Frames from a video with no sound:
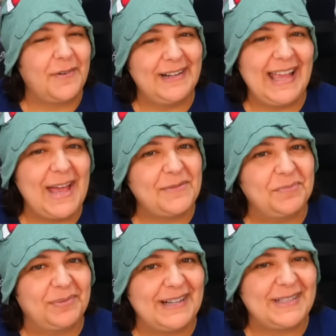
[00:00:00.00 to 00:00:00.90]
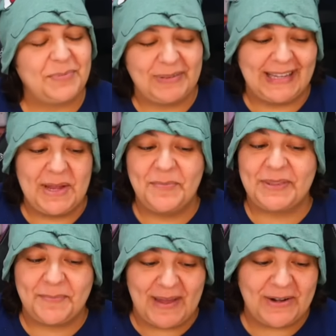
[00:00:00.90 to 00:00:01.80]
Already I haven't pressed play, but
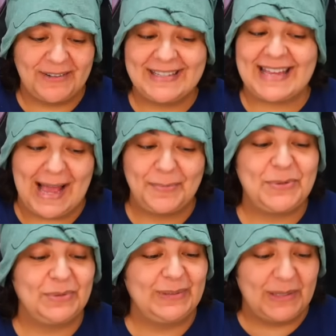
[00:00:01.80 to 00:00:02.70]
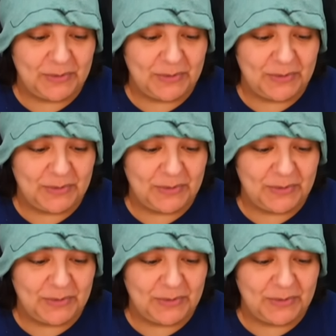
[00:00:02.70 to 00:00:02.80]
the background is absolutely